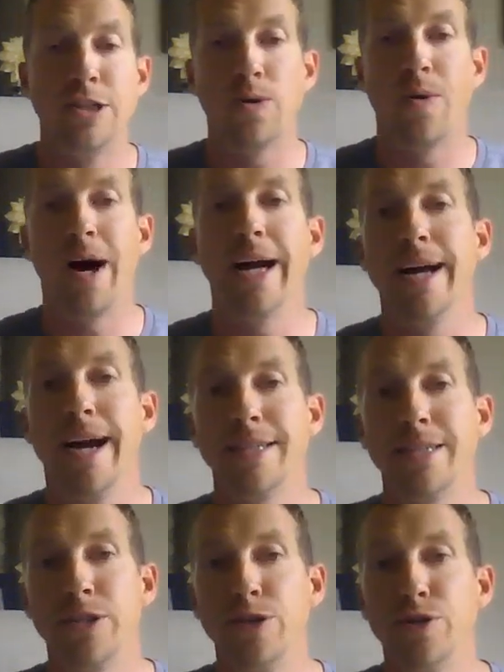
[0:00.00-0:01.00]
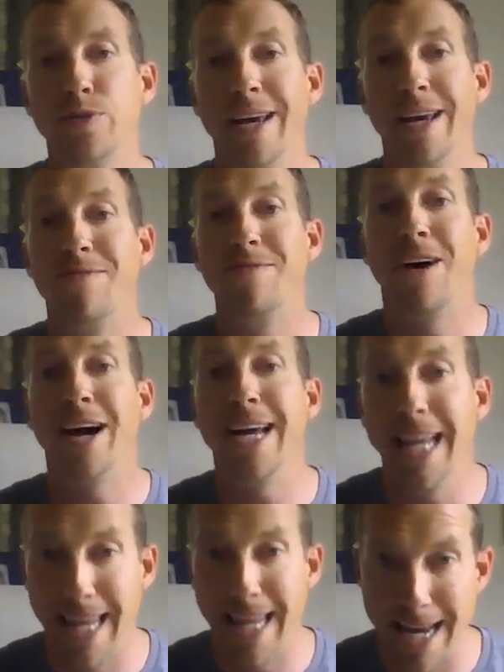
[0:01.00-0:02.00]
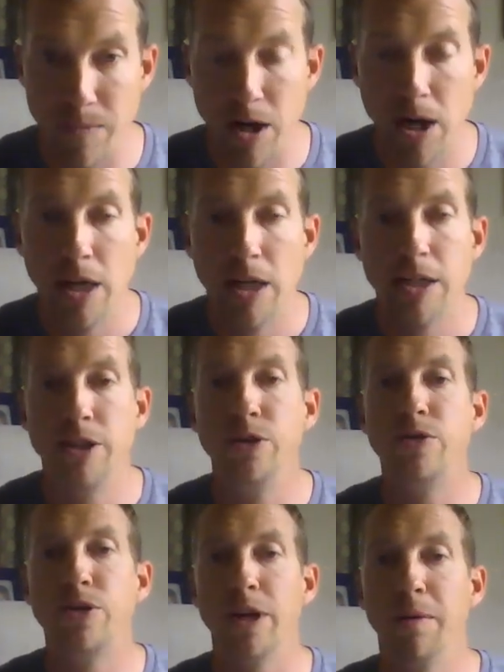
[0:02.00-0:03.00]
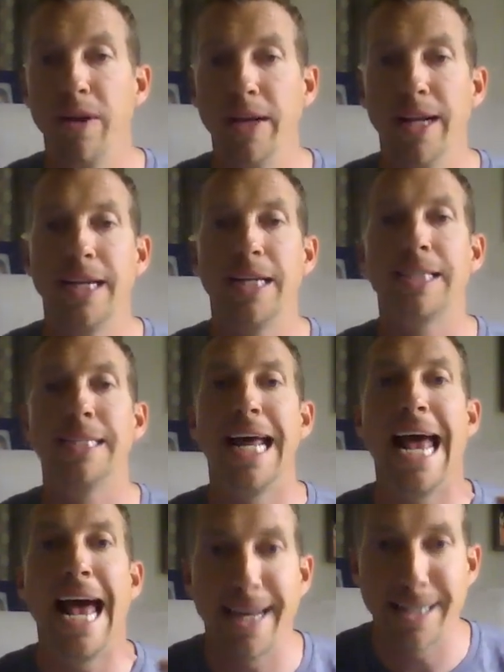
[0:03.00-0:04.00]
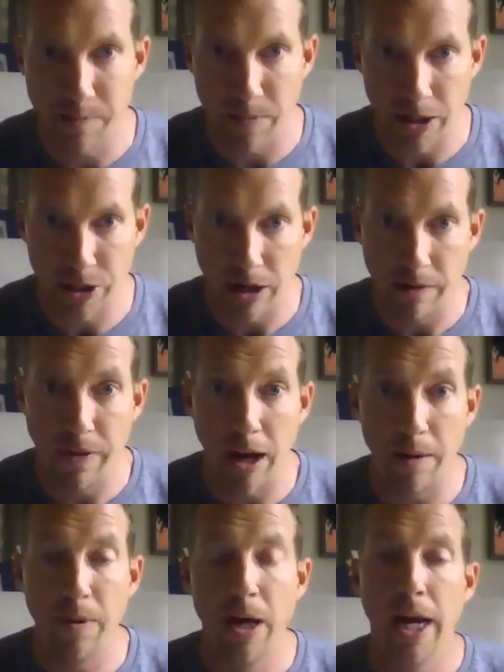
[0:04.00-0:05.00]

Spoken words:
So I got to invite them to something that doesn't ask much of them.